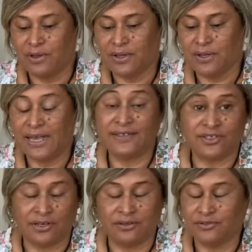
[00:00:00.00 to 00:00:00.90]

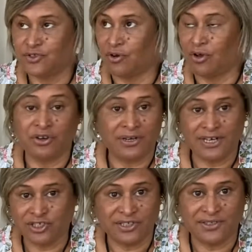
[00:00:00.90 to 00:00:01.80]
Cancer. Sorry, I didn't
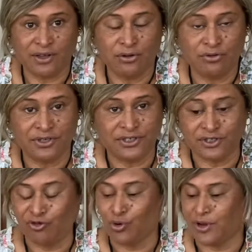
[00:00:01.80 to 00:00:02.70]
actually say who this
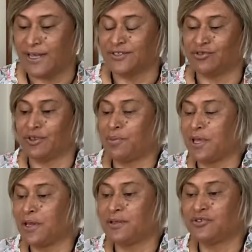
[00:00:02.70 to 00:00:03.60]
is for. Cancer at the
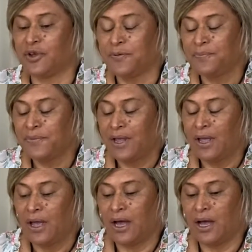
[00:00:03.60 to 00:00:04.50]
beginning. So,
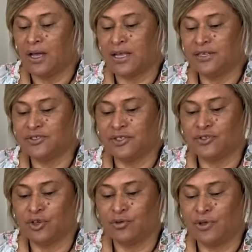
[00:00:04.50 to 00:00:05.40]
Cancer.
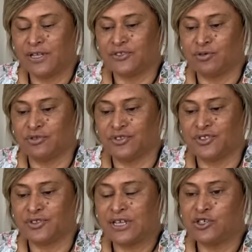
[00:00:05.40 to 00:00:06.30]
So, as your
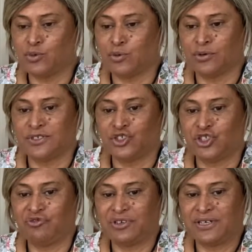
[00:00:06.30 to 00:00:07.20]
schedule is
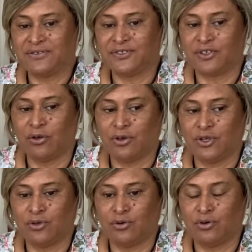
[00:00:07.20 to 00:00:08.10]
shifting, so are
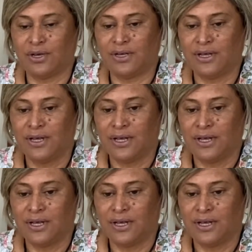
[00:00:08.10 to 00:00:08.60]
your.